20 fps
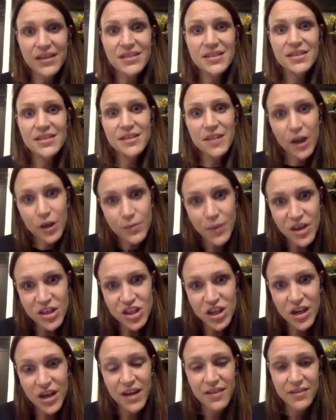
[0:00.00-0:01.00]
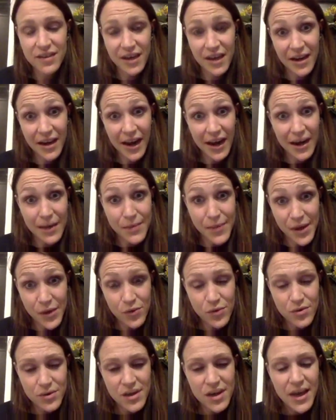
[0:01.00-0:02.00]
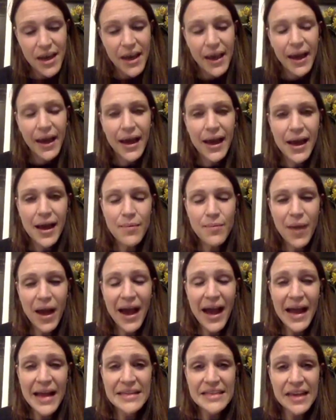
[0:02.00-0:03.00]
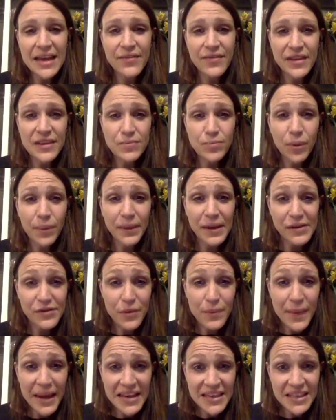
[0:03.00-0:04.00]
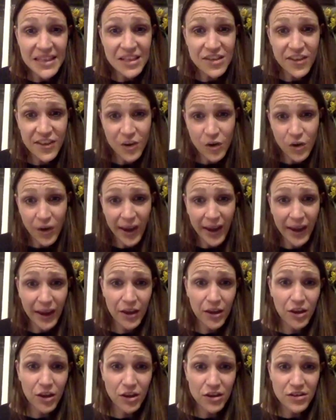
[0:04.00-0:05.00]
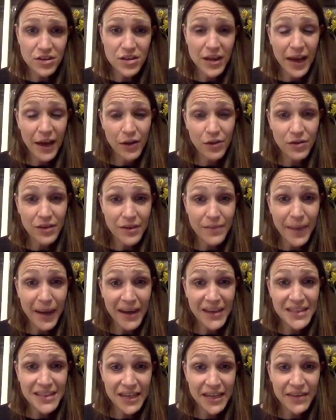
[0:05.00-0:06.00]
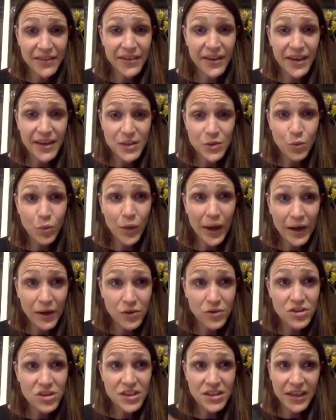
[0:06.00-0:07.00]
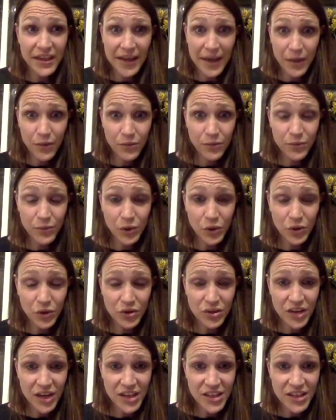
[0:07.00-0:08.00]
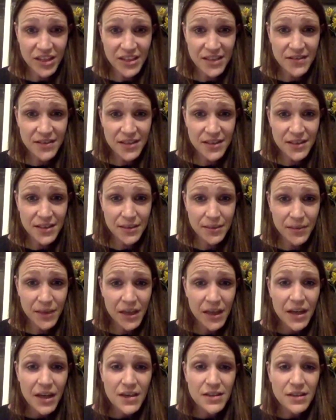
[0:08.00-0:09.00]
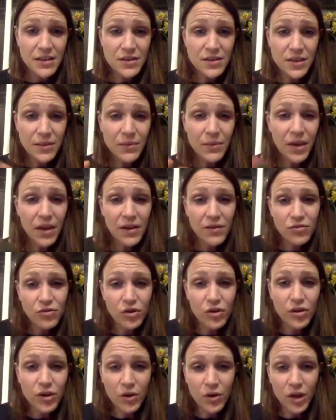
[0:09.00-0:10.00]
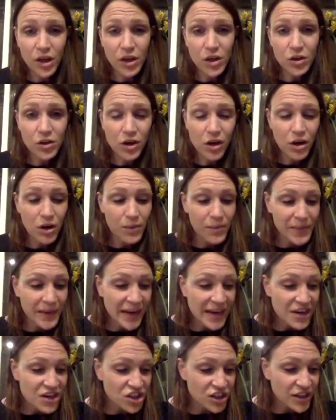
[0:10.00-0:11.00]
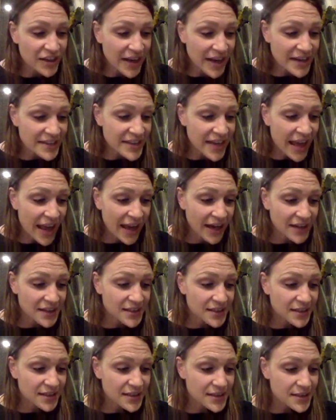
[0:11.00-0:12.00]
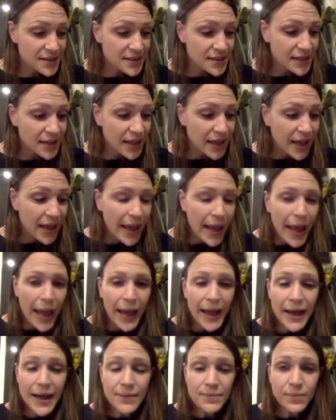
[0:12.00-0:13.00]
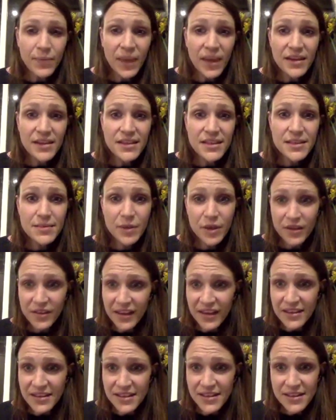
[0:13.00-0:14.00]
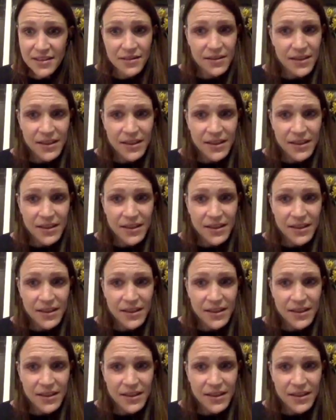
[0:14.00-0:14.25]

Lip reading: is so much higher than in any milk, and if it's properly fermented, then you're getting good healthy bacteria as well, which is going to help your digestive system. So some kind of granola yogurt combination is excellent. Smoothies.